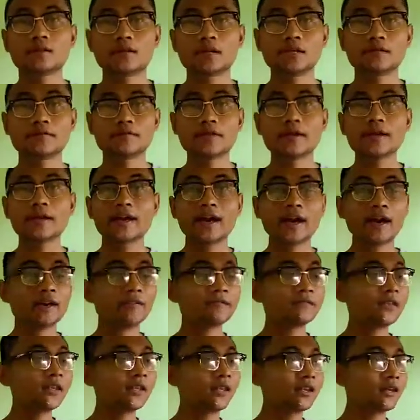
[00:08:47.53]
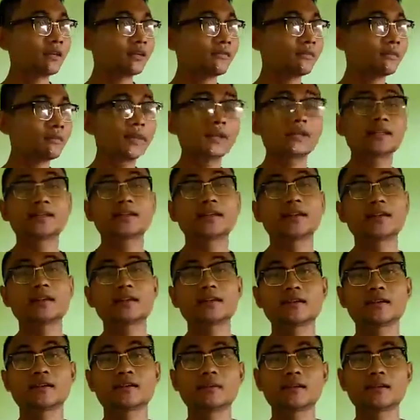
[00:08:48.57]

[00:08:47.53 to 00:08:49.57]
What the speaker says: If I have a lot of mistake